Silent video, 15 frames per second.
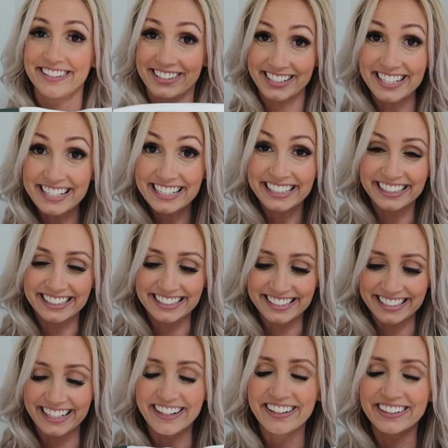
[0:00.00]

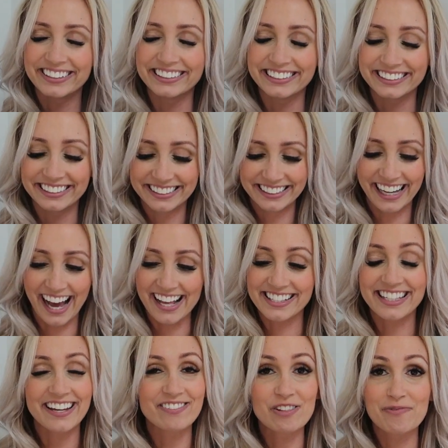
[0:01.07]
jeans. Oh, I
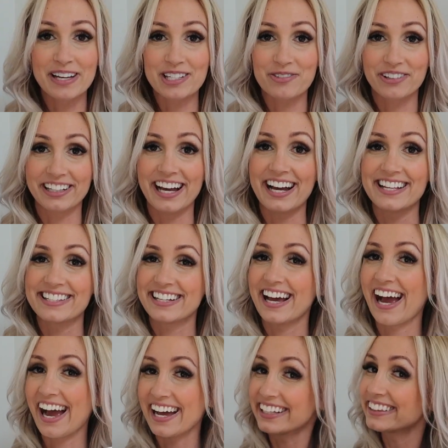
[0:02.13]
saved the best for last.
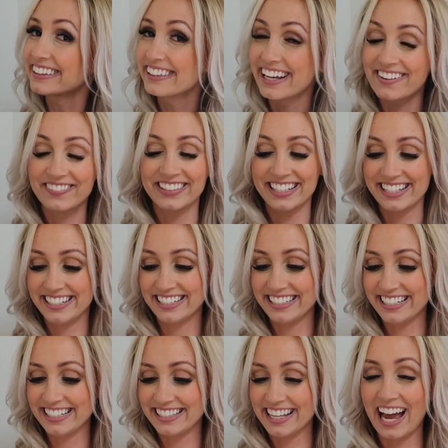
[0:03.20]
I love these
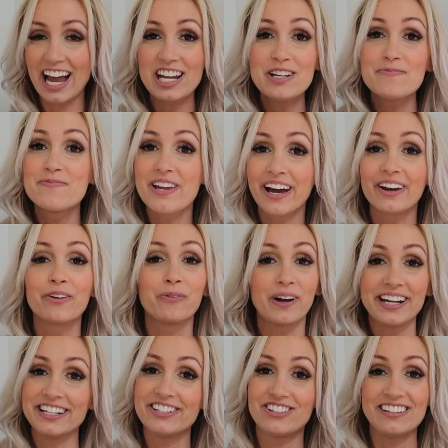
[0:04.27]
jeans. I am not a
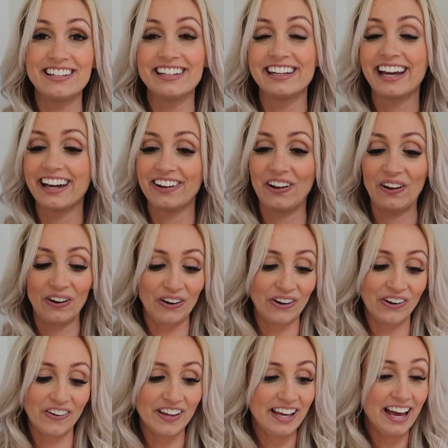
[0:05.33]
white jean kind of
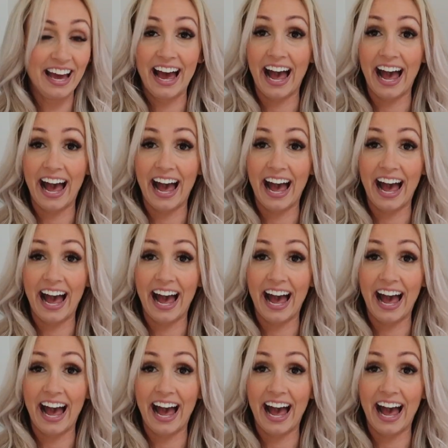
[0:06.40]
girl.